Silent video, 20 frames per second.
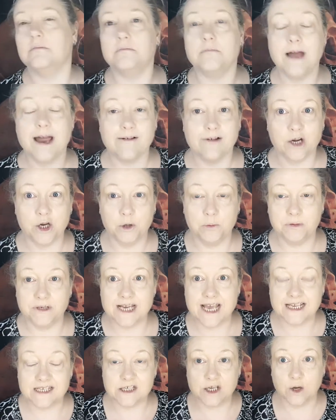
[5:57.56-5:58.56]
Mario
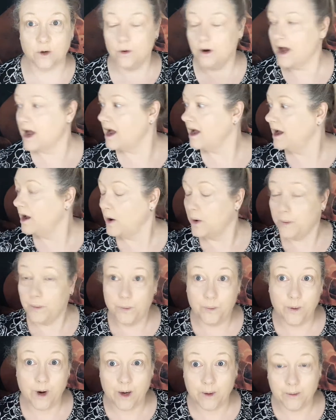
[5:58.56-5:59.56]
Badescu.
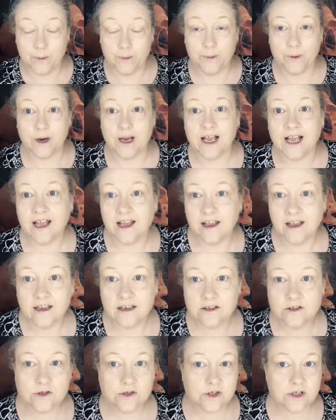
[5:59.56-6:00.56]
Woo!
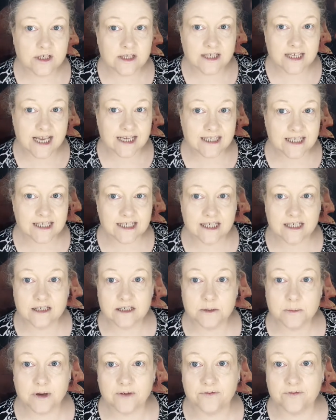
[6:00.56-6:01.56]
Just to set it
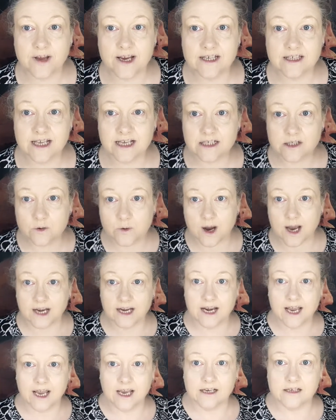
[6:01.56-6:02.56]
into my face. That's
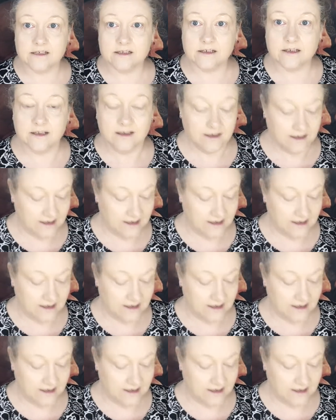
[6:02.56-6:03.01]
quite nice.